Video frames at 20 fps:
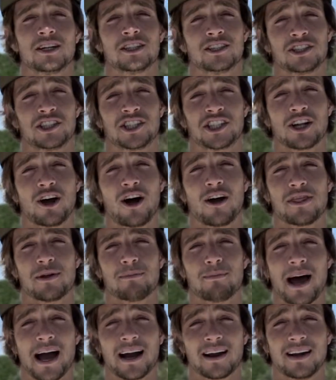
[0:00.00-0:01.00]
To start, the
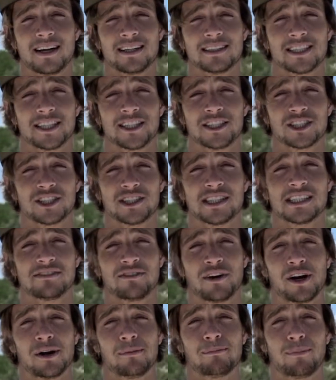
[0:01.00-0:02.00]
backline tension is
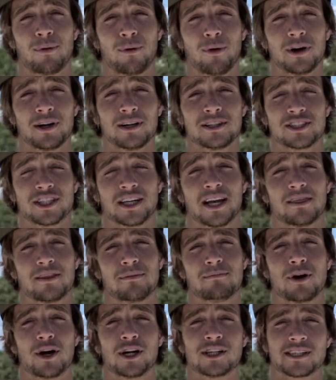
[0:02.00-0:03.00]
very important to get the
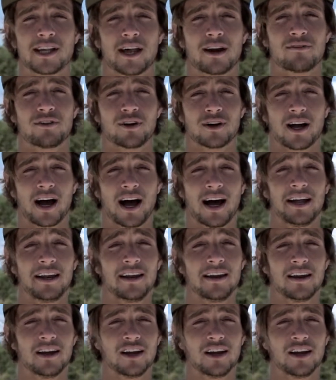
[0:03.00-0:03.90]
most out of your kite.